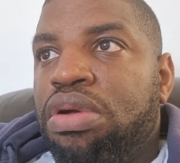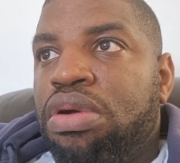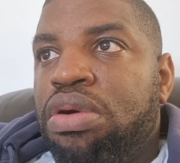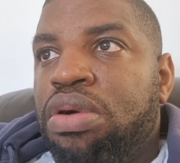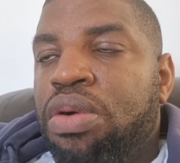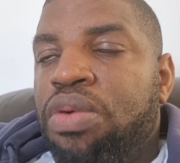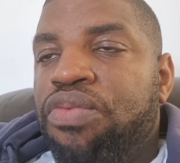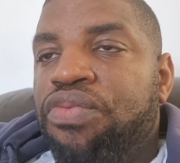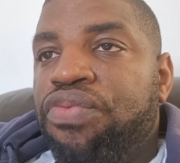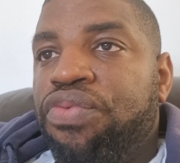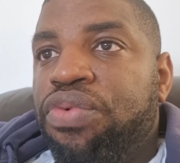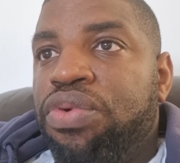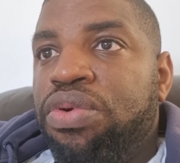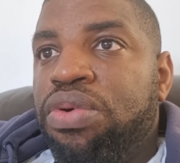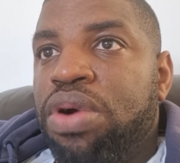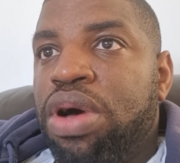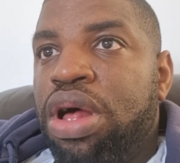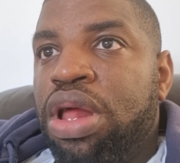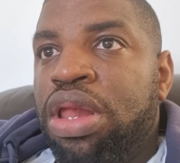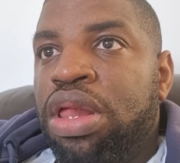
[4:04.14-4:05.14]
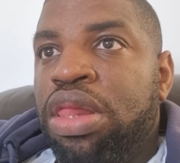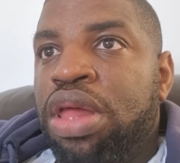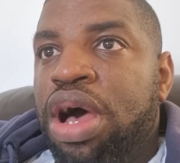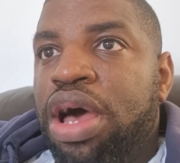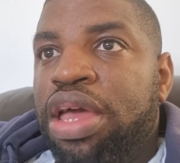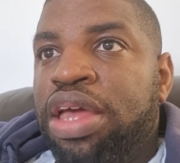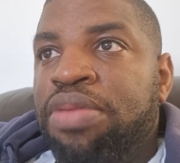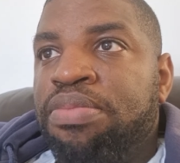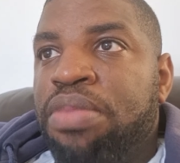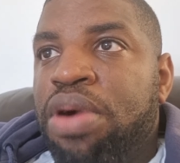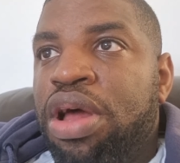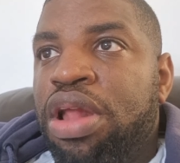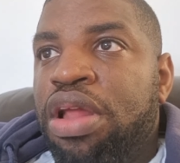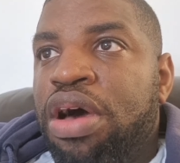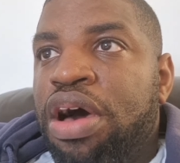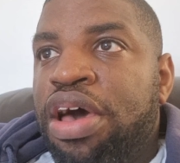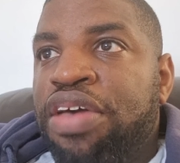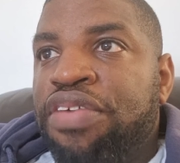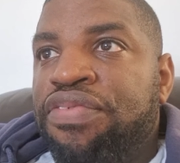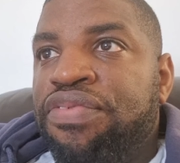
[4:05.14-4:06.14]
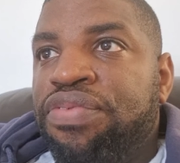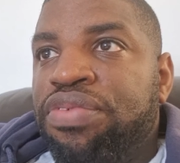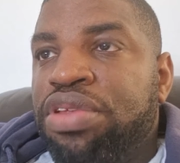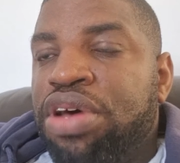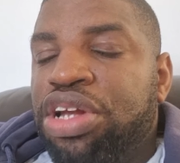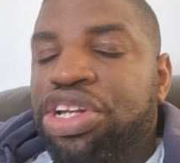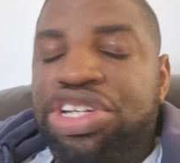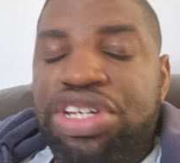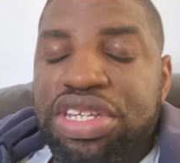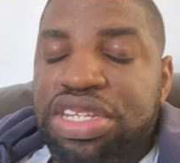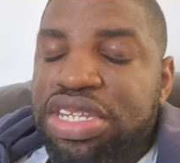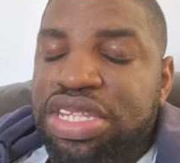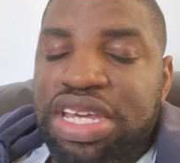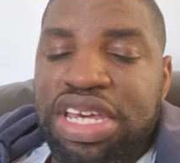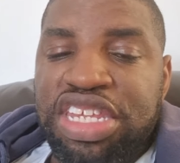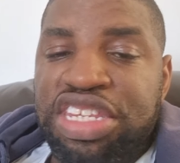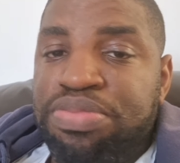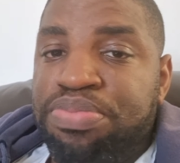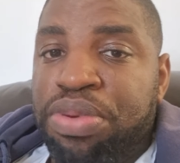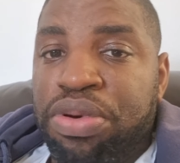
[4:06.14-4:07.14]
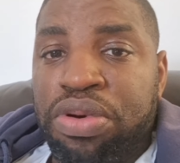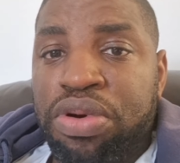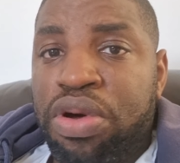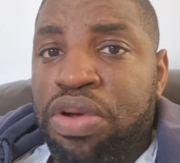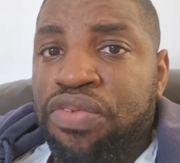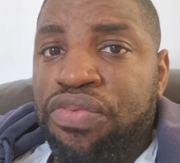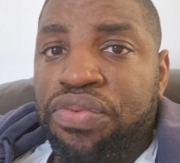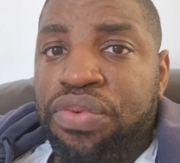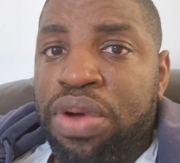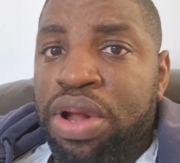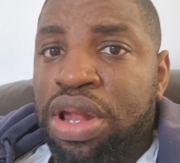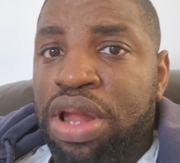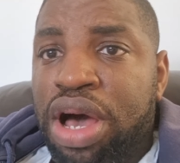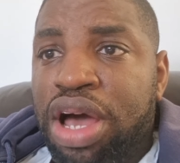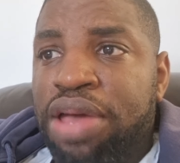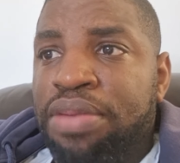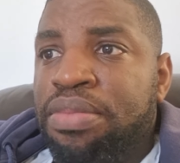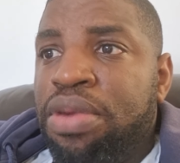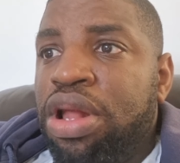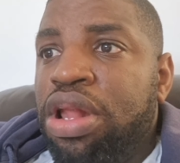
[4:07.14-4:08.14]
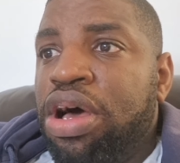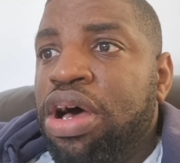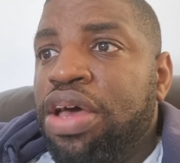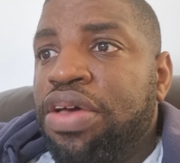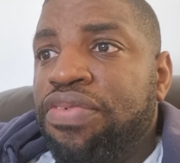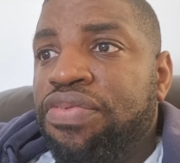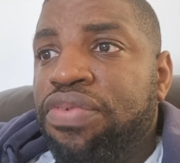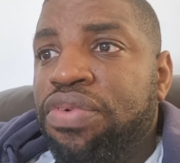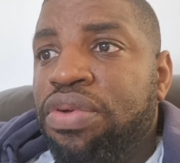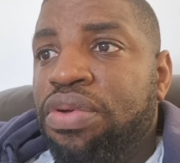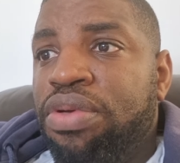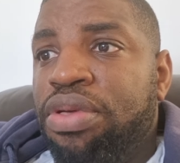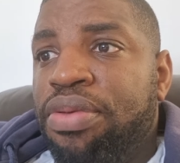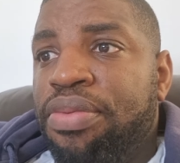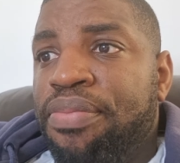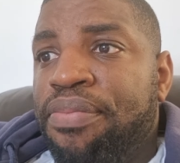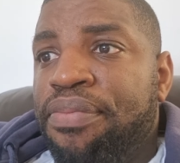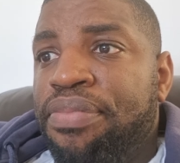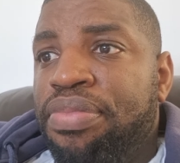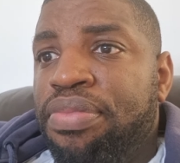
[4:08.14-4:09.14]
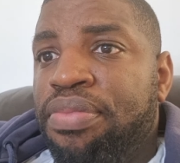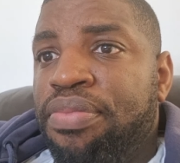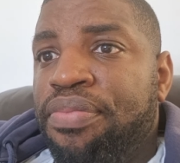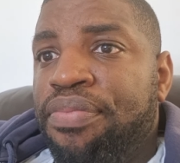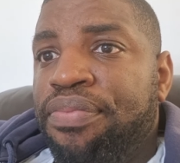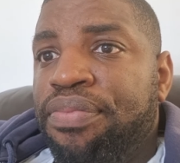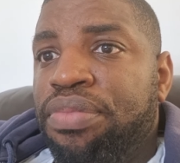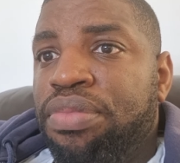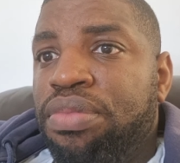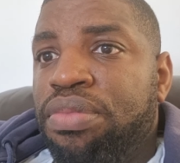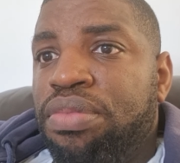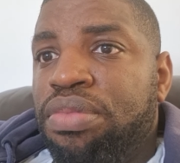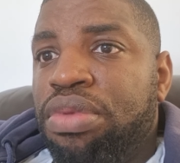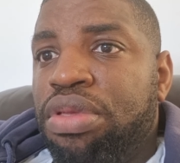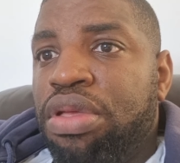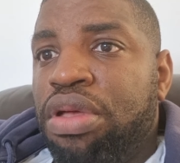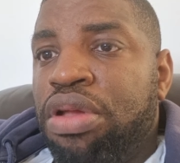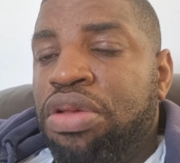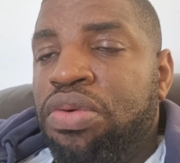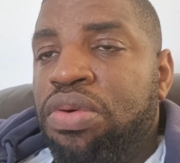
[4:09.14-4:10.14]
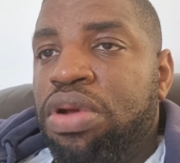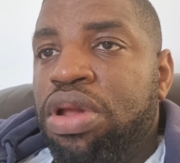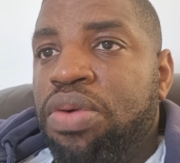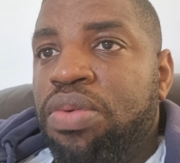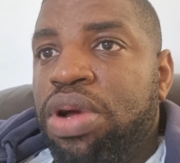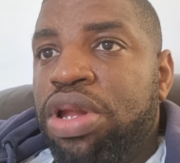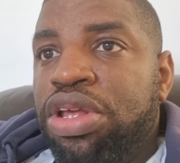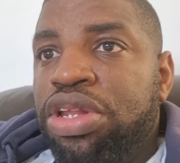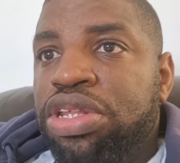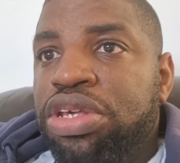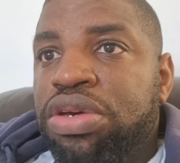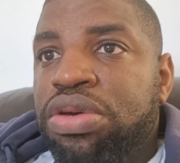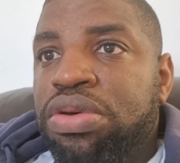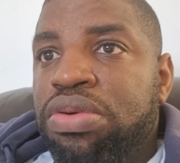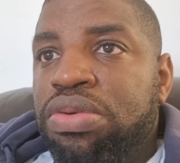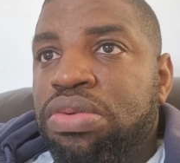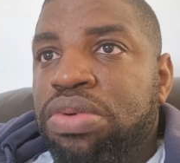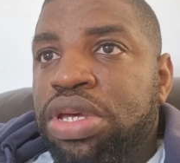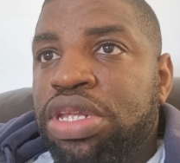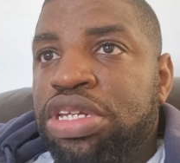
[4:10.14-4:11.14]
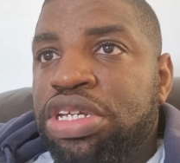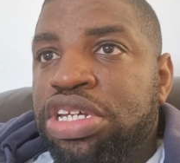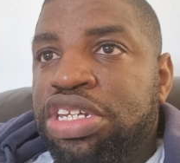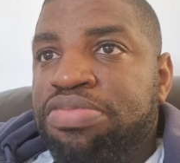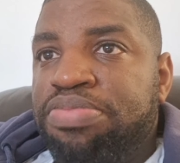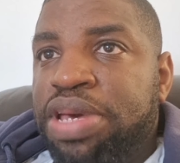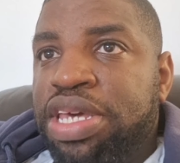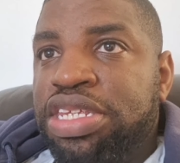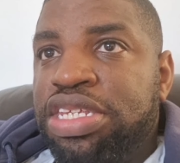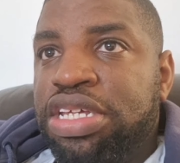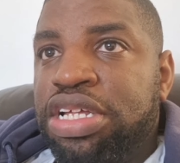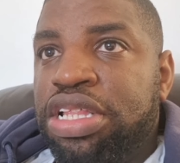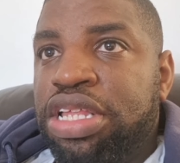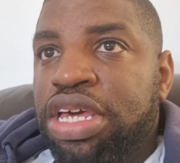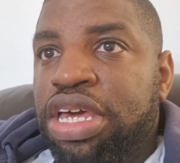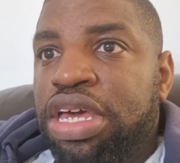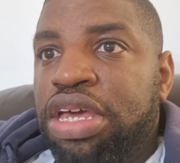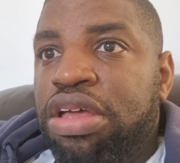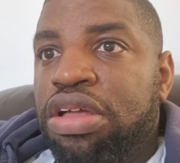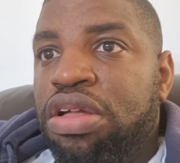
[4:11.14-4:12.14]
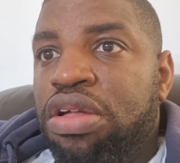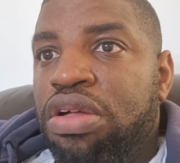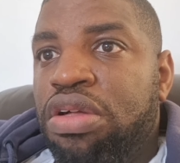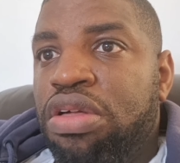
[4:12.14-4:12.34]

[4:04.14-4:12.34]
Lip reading: going through a lot in my life, not just this, but going through a lot in my life, and all I want to do is just basically